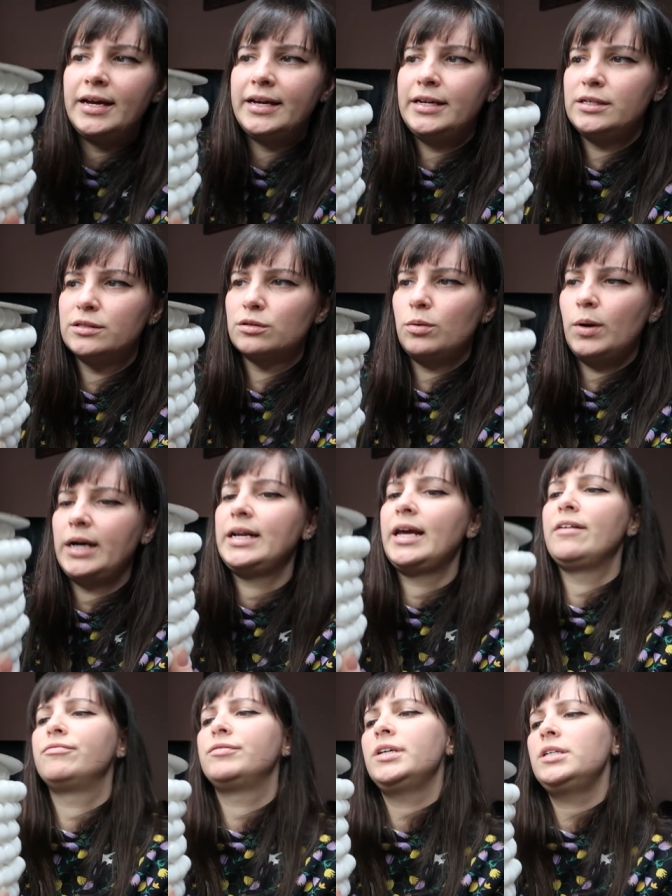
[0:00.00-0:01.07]
It is quite
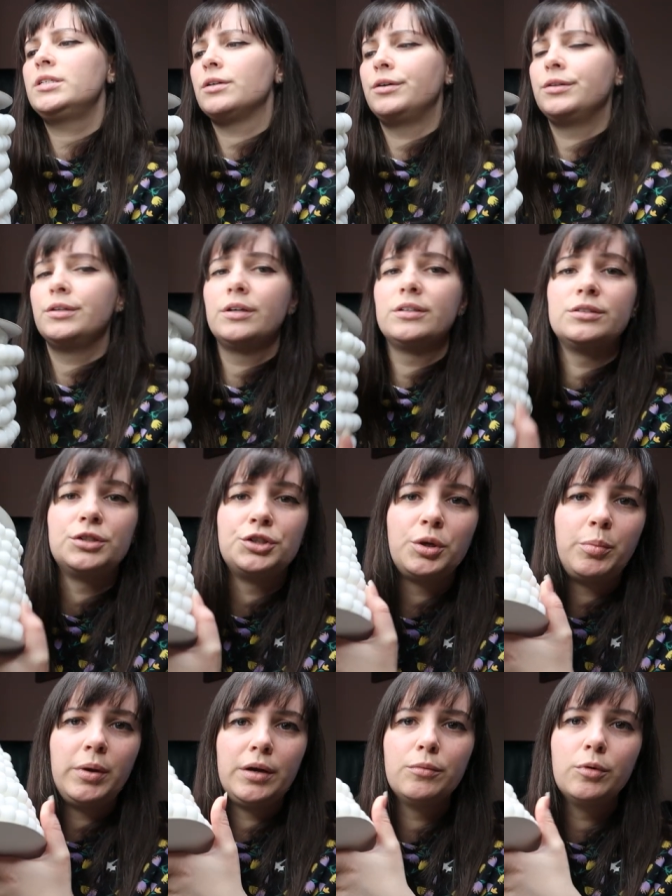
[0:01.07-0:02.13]
hefty so the, the
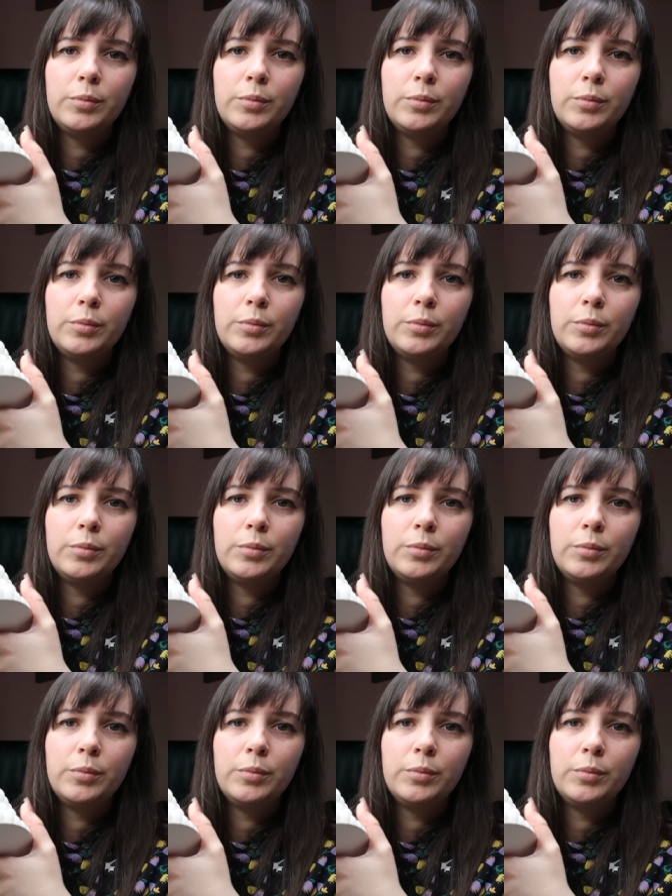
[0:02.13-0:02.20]
shipping